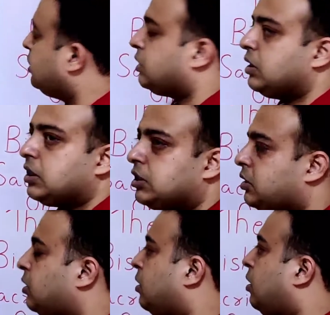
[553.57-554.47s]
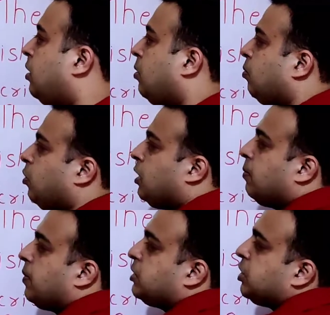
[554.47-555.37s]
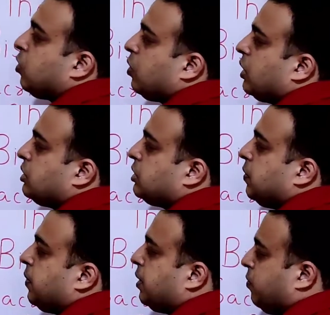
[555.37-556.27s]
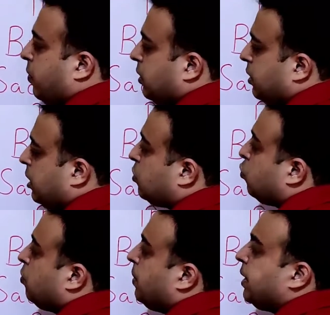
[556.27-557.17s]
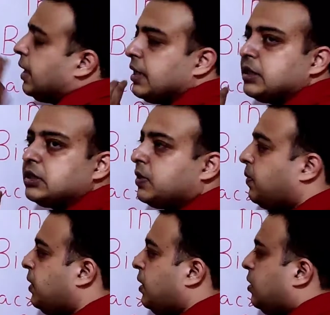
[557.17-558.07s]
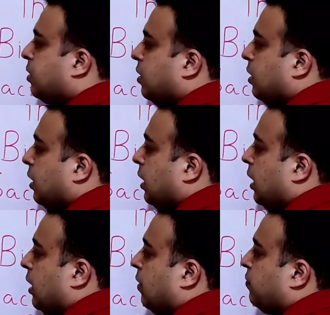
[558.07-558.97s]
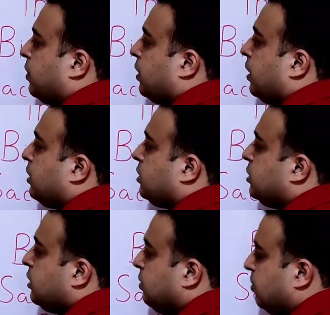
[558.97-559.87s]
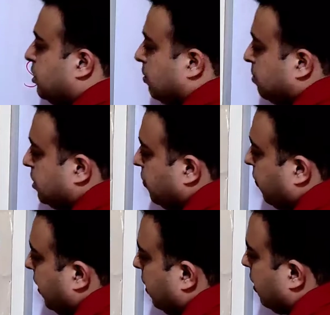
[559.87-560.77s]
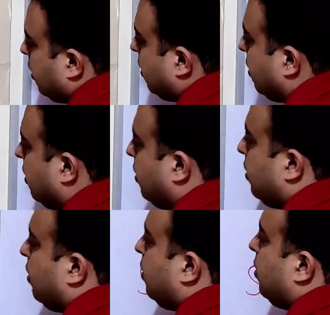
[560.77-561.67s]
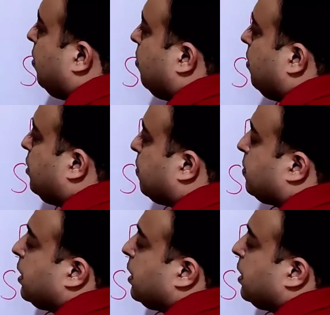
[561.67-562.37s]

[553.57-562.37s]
g6, putting pressure on h7. One threat could be knight h7 here, and after hg, bishop g5, bishop